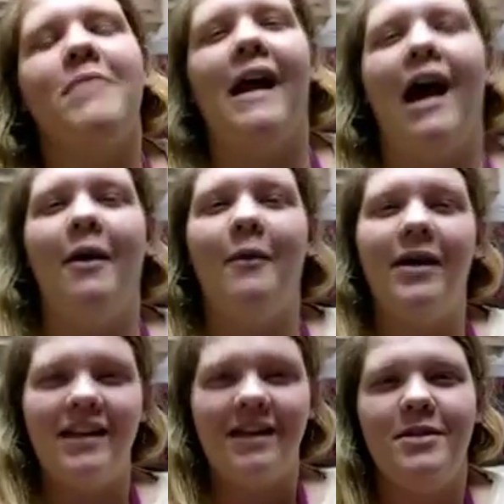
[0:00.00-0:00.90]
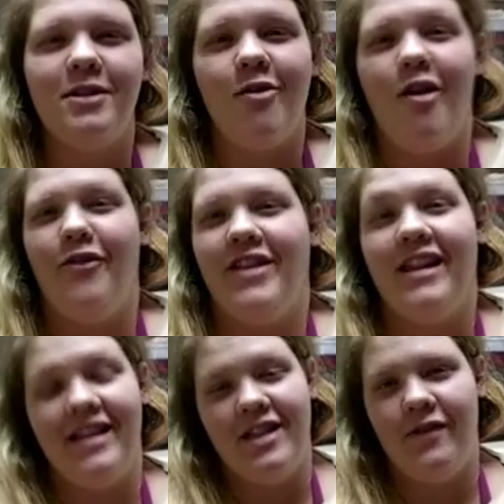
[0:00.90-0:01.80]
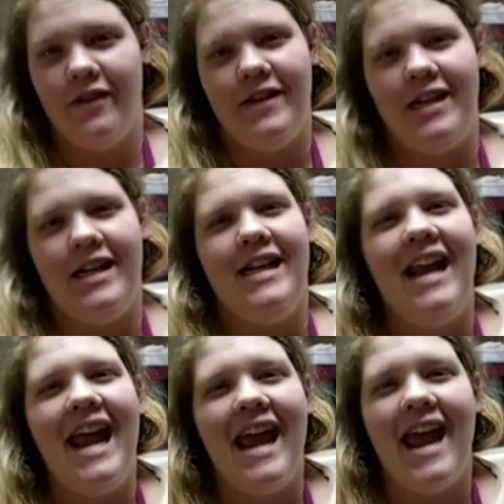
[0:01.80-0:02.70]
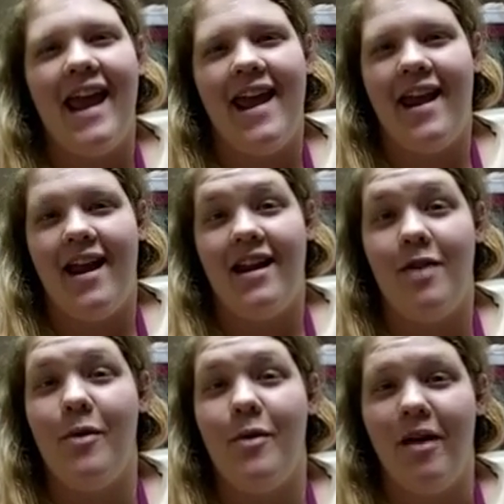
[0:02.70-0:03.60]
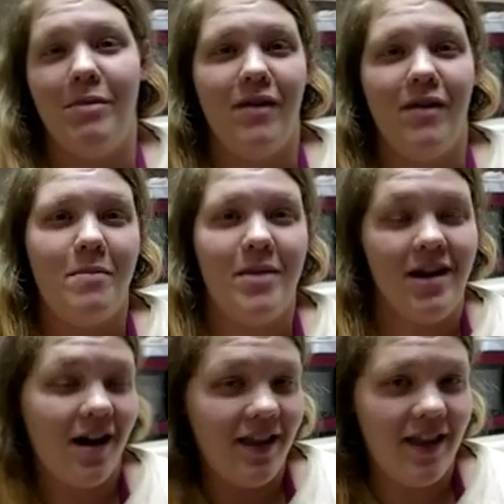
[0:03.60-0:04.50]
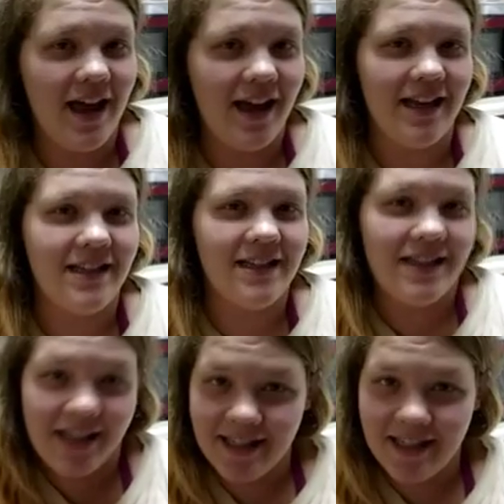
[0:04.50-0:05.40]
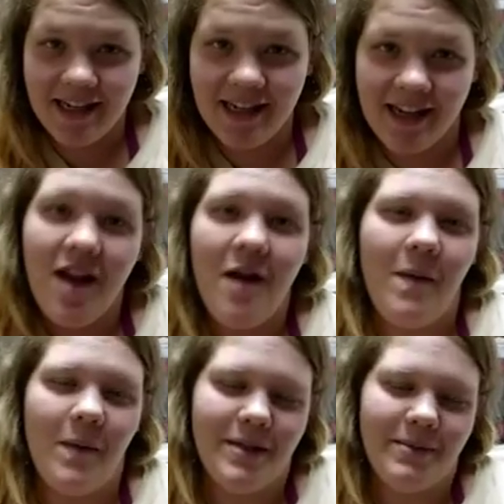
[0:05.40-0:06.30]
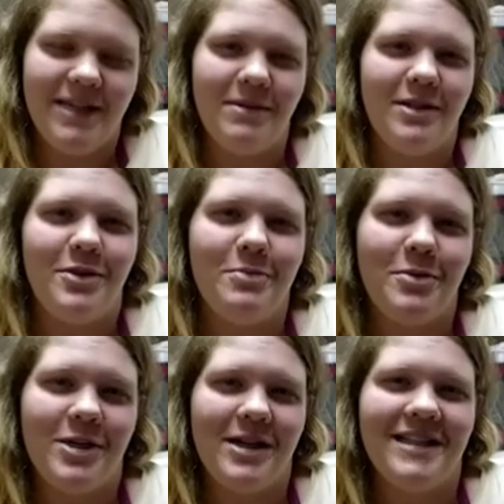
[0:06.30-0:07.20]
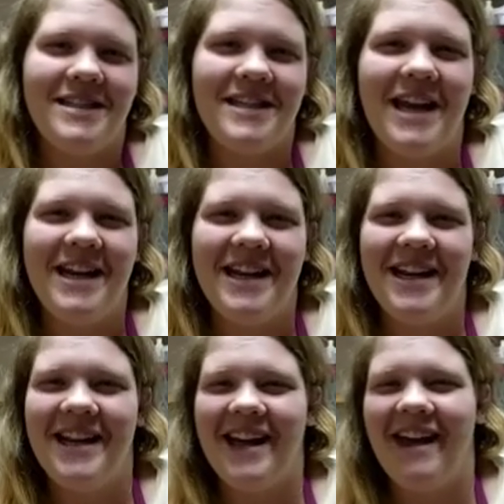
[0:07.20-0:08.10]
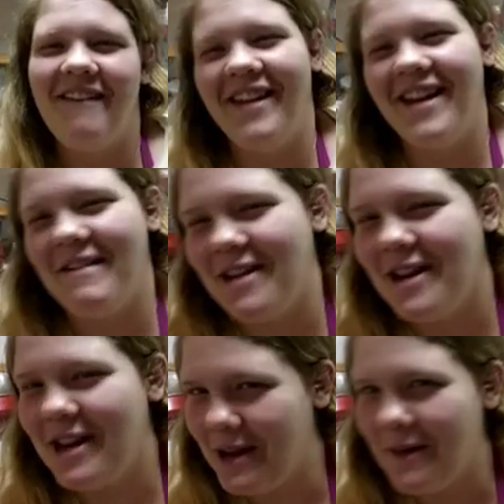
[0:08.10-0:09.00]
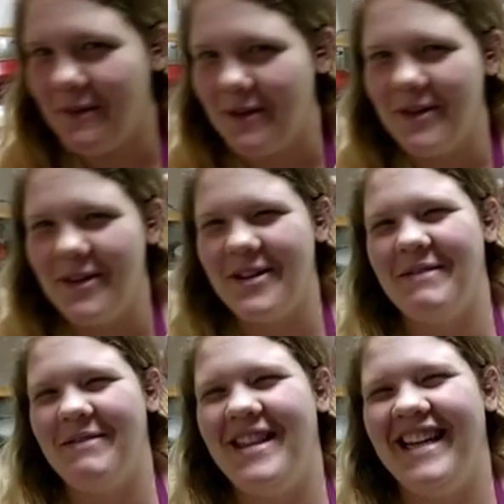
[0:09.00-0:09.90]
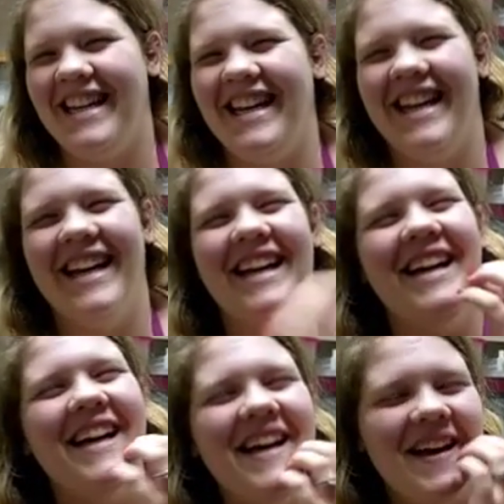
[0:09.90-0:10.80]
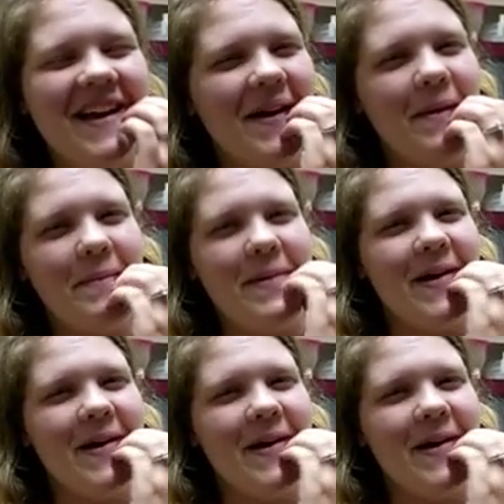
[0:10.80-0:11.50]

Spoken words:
I wanted him to go off with at least 50, and he went above and beyond that and hit 60, which makes me super excited. I feel like I'm getting interviewed or something. But